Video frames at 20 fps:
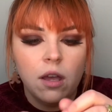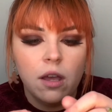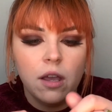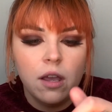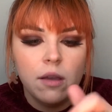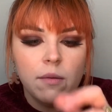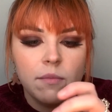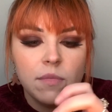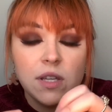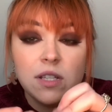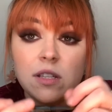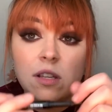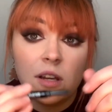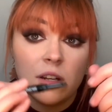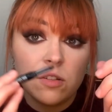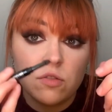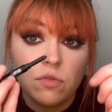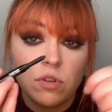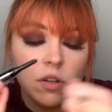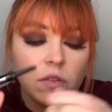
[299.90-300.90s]
This side is
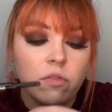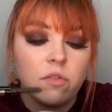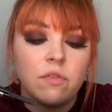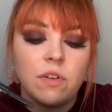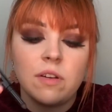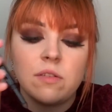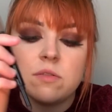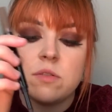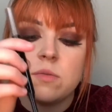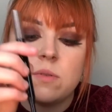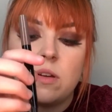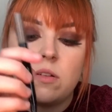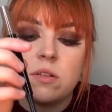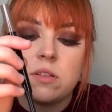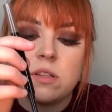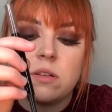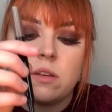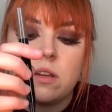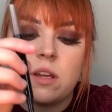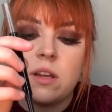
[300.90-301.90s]
really good for freckles as well because
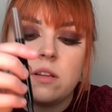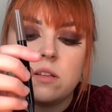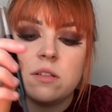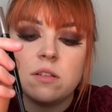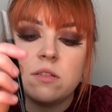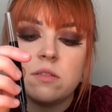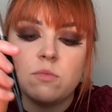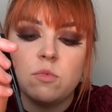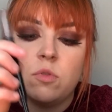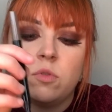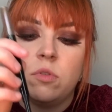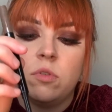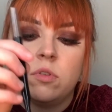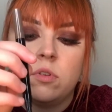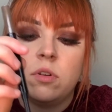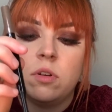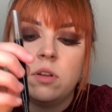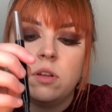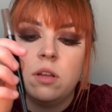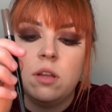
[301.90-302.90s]
it creates those more
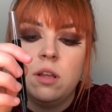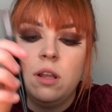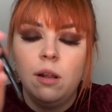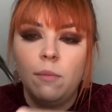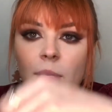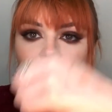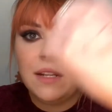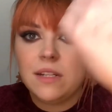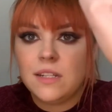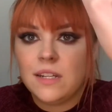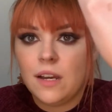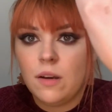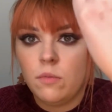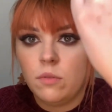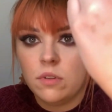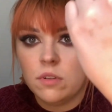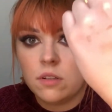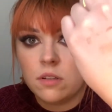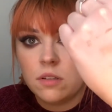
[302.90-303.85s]
blended out ones.